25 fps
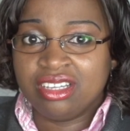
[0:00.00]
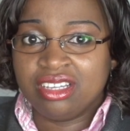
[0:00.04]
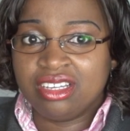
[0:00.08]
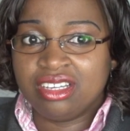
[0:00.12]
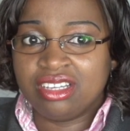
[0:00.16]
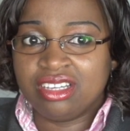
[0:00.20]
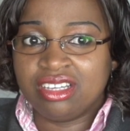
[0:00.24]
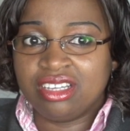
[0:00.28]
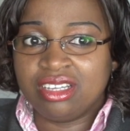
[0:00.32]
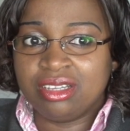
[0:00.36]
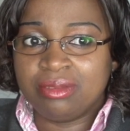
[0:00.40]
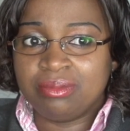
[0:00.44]

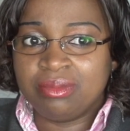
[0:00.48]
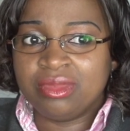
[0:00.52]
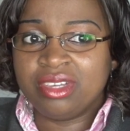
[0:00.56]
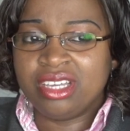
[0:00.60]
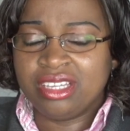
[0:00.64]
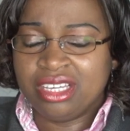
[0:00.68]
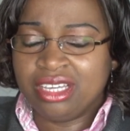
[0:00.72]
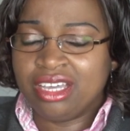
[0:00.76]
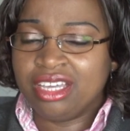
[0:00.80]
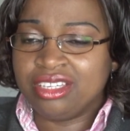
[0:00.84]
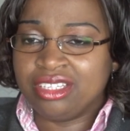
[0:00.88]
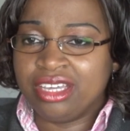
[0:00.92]

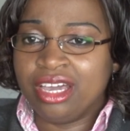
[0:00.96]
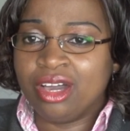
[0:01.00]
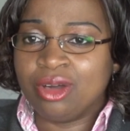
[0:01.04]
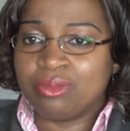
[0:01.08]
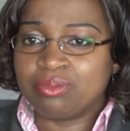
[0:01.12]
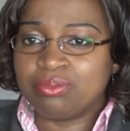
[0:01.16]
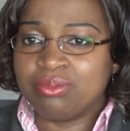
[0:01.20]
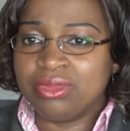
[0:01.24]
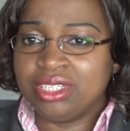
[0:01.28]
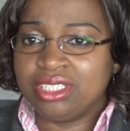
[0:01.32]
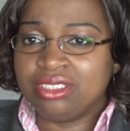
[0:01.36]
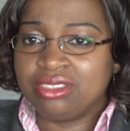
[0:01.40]
It
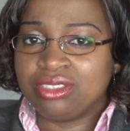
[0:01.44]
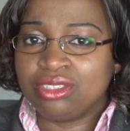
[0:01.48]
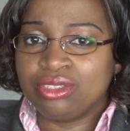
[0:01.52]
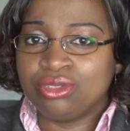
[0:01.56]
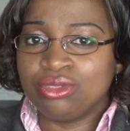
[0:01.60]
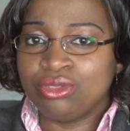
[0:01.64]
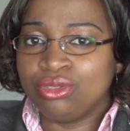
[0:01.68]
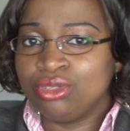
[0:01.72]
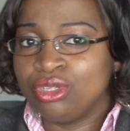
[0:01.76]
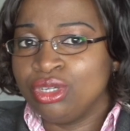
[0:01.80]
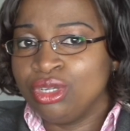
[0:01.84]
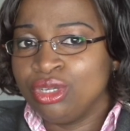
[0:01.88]
helped me
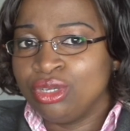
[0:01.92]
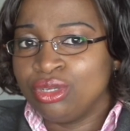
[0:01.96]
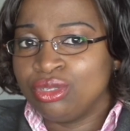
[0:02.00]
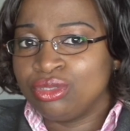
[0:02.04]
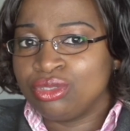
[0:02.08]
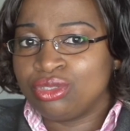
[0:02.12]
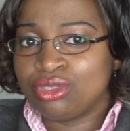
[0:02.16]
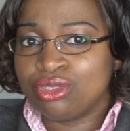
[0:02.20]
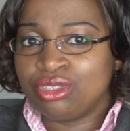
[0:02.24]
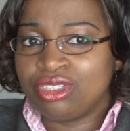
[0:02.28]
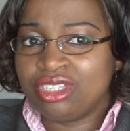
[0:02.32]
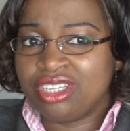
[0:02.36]

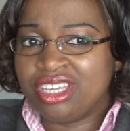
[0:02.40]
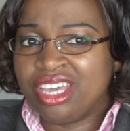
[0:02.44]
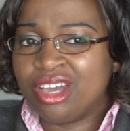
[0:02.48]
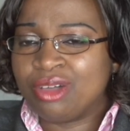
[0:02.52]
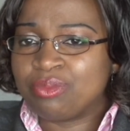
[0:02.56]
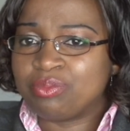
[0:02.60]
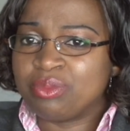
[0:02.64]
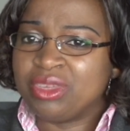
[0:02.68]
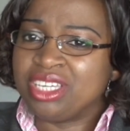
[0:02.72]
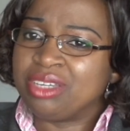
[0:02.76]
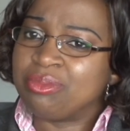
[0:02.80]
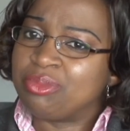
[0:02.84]
it
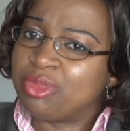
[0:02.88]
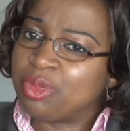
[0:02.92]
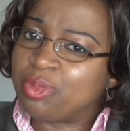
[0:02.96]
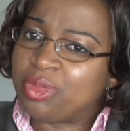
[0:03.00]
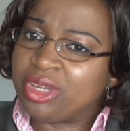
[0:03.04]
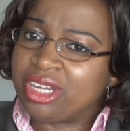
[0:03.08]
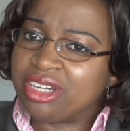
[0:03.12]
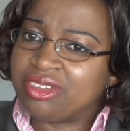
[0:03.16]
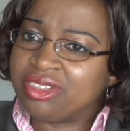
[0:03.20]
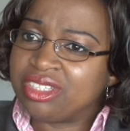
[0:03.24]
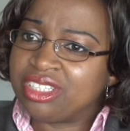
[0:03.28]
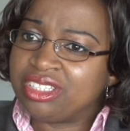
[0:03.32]
helped me in
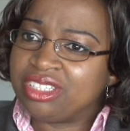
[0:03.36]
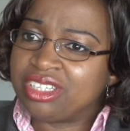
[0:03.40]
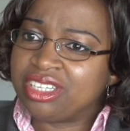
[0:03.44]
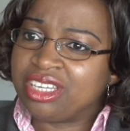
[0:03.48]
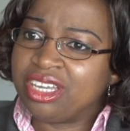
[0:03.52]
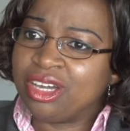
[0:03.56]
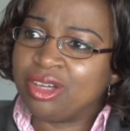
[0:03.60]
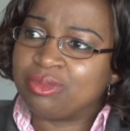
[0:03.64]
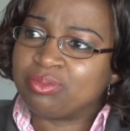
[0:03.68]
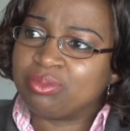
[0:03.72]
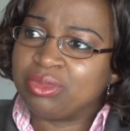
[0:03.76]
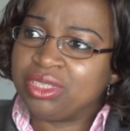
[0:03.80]
preparing. It
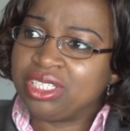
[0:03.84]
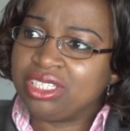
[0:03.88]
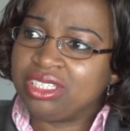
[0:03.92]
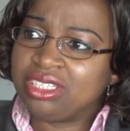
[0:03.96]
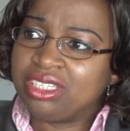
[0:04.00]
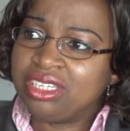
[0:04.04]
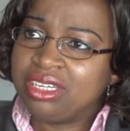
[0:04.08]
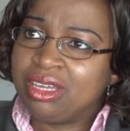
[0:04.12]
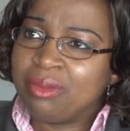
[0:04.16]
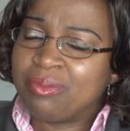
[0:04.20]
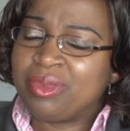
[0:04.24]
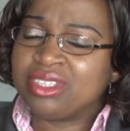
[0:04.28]
helped
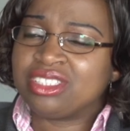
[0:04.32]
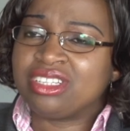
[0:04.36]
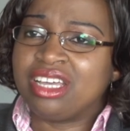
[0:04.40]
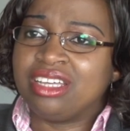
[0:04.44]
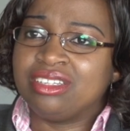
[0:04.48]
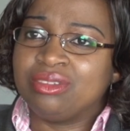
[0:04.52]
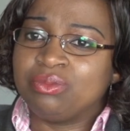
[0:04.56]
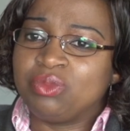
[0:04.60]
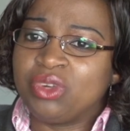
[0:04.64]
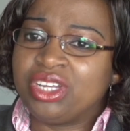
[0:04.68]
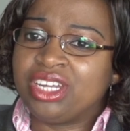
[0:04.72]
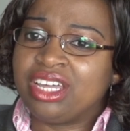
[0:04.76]
me,
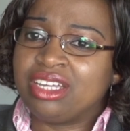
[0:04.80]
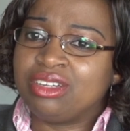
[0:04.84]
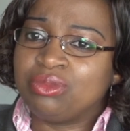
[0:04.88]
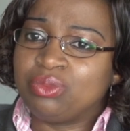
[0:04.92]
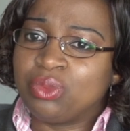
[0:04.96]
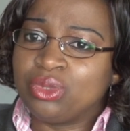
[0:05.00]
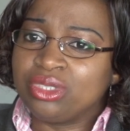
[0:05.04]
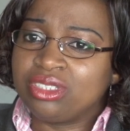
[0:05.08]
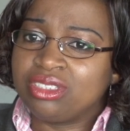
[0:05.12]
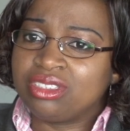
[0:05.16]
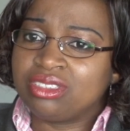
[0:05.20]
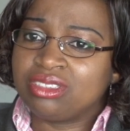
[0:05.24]
and when I
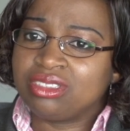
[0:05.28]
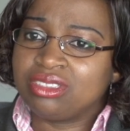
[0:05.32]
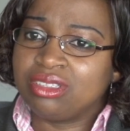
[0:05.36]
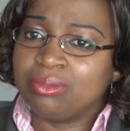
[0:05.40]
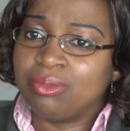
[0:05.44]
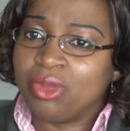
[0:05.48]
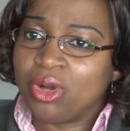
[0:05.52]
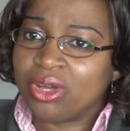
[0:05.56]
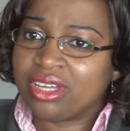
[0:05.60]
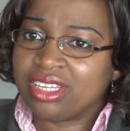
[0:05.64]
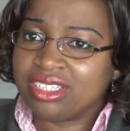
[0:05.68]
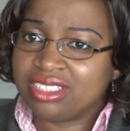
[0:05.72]
wrote the
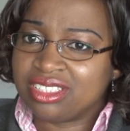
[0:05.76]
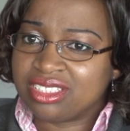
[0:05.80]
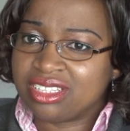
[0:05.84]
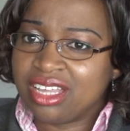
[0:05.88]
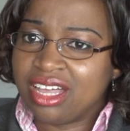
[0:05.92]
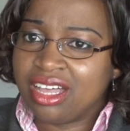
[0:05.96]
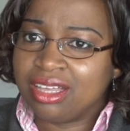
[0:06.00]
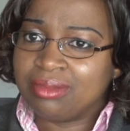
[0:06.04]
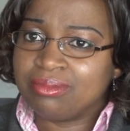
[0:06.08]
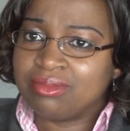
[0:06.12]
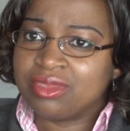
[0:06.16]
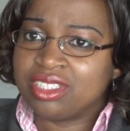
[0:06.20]
mock
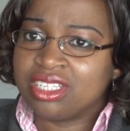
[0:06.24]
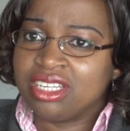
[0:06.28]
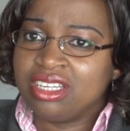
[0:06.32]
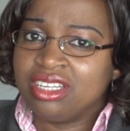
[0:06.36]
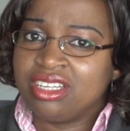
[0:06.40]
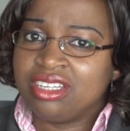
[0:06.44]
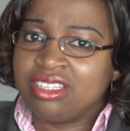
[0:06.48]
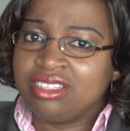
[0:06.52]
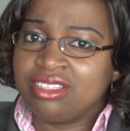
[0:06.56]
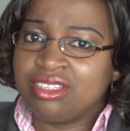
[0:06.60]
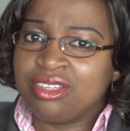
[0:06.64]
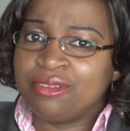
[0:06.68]
exams,
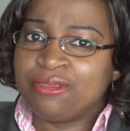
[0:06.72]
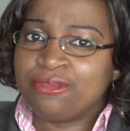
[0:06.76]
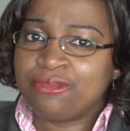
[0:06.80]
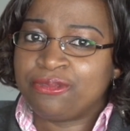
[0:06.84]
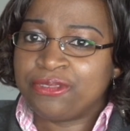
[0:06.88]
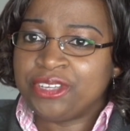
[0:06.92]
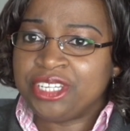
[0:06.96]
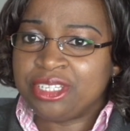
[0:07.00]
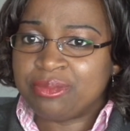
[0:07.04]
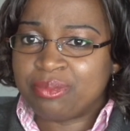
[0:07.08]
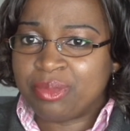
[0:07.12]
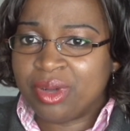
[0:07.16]
the
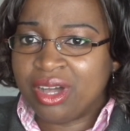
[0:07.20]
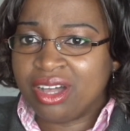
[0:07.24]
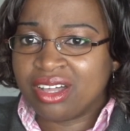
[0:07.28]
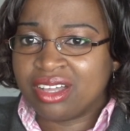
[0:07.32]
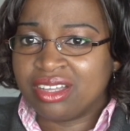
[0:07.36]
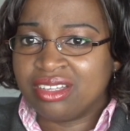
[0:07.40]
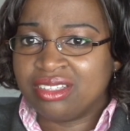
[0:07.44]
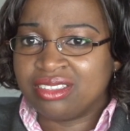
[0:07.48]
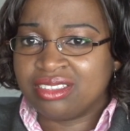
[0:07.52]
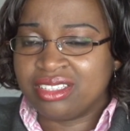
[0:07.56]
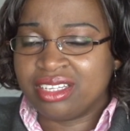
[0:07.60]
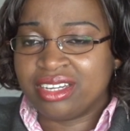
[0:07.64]

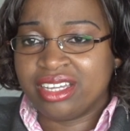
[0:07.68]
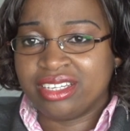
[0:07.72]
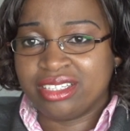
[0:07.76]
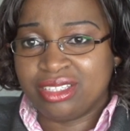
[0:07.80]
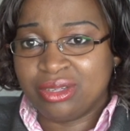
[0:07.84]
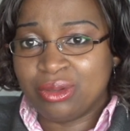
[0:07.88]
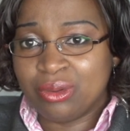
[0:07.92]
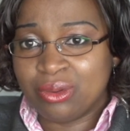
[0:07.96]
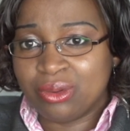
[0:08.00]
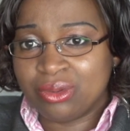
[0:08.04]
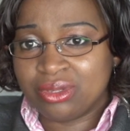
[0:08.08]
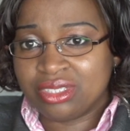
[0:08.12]
feedback that I
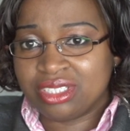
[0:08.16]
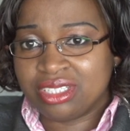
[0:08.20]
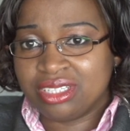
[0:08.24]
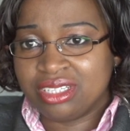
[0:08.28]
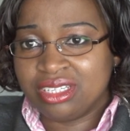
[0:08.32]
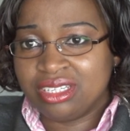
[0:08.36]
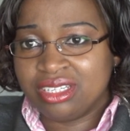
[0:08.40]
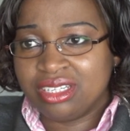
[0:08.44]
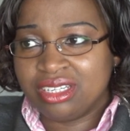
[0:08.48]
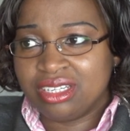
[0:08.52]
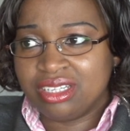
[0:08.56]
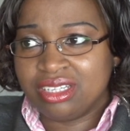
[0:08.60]
got
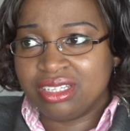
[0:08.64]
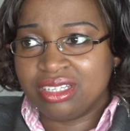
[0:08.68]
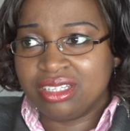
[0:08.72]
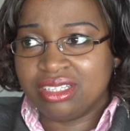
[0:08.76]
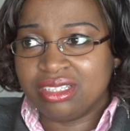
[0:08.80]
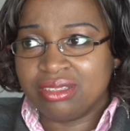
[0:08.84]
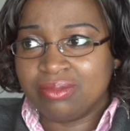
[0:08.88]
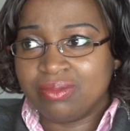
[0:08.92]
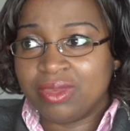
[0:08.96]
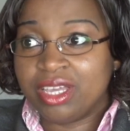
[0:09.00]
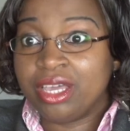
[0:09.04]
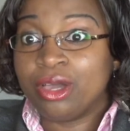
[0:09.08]

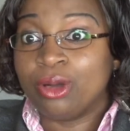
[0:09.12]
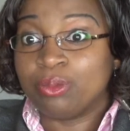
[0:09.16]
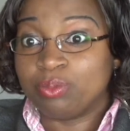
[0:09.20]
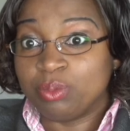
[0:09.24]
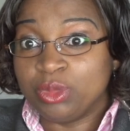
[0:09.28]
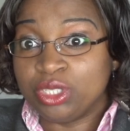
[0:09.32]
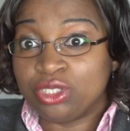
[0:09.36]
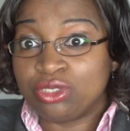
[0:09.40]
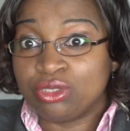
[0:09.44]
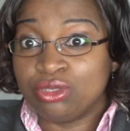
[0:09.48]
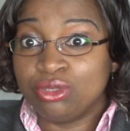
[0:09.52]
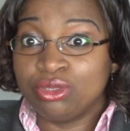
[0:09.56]
helped
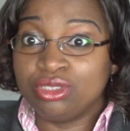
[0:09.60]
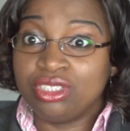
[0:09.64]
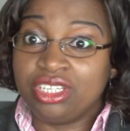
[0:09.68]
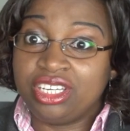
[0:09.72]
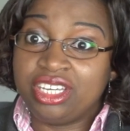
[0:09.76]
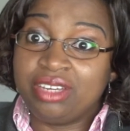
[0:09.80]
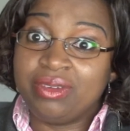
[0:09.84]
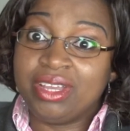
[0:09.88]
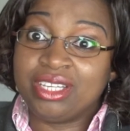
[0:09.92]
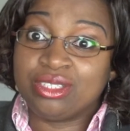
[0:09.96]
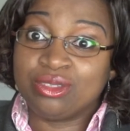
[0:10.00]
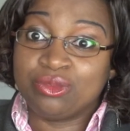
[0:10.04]
me to know the
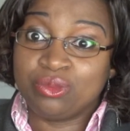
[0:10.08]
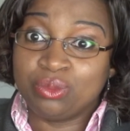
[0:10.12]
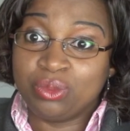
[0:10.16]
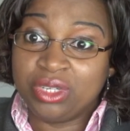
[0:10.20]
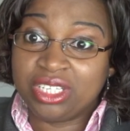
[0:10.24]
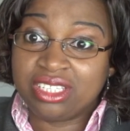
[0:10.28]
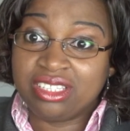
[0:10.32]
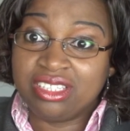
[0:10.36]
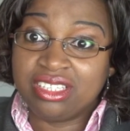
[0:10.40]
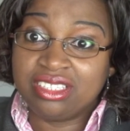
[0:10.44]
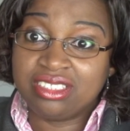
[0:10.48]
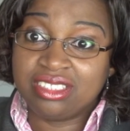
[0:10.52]
areas of
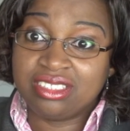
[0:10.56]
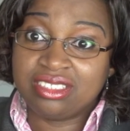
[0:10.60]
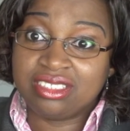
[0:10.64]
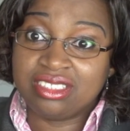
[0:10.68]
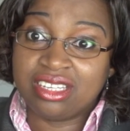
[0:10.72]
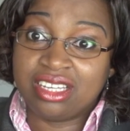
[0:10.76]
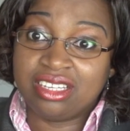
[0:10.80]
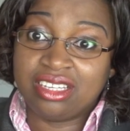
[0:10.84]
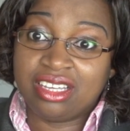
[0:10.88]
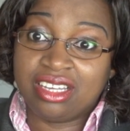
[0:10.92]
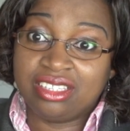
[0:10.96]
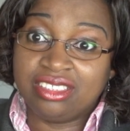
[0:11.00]
weakness
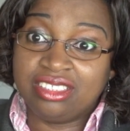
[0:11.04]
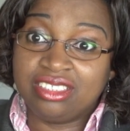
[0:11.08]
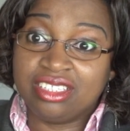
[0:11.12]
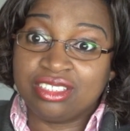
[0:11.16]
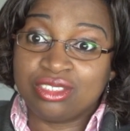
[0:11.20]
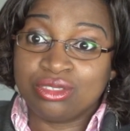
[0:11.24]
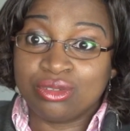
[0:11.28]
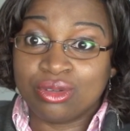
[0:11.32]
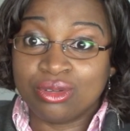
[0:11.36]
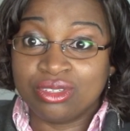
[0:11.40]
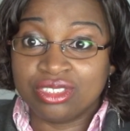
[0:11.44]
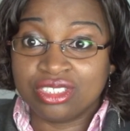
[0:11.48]
I needed
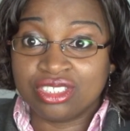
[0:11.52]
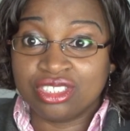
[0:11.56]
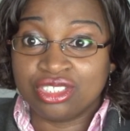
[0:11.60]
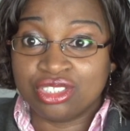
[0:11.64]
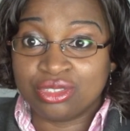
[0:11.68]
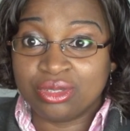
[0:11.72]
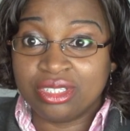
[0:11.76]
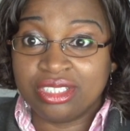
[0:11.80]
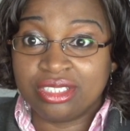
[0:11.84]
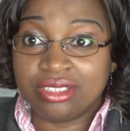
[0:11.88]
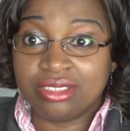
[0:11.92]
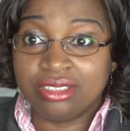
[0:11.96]
to
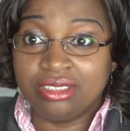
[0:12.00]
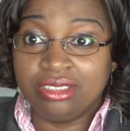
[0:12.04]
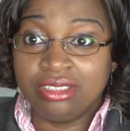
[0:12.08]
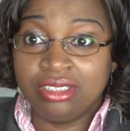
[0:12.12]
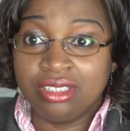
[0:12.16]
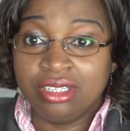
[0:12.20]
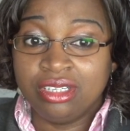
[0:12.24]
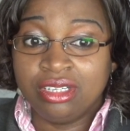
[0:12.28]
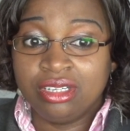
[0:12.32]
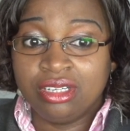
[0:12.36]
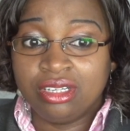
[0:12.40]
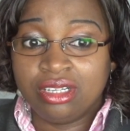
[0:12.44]
concentrate on,
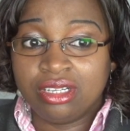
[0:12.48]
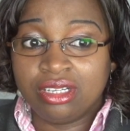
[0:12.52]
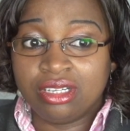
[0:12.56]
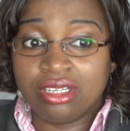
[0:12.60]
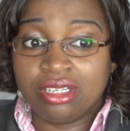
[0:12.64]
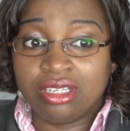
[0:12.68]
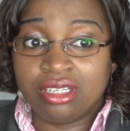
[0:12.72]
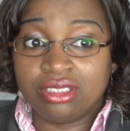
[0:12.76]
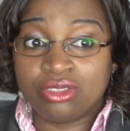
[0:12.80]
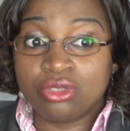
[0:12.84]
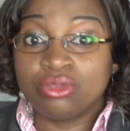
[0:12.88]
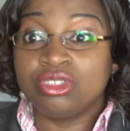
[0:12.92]

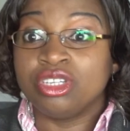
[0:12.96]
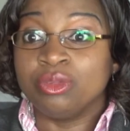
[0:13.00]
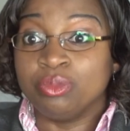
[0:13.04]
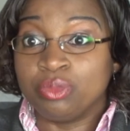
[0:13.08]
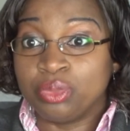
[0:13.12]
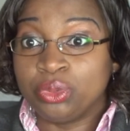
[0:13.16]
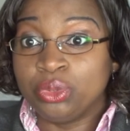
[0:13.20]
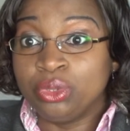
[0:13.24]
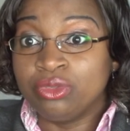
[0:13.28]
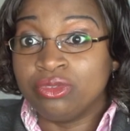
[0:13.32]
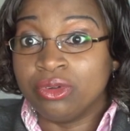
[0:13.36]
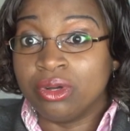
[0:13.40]
to
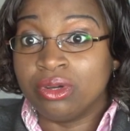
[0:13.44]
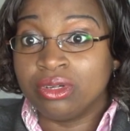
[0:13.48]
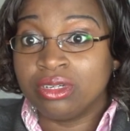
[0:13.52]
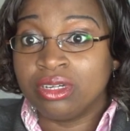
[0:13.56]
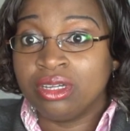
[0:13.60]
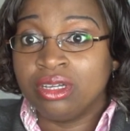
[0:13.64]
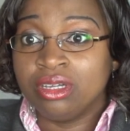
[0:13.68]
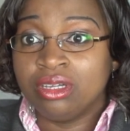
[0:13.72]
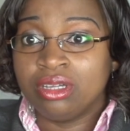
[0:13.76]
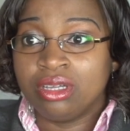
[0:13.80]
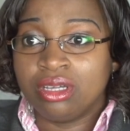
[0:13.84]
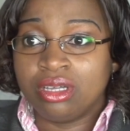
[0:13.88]
improve on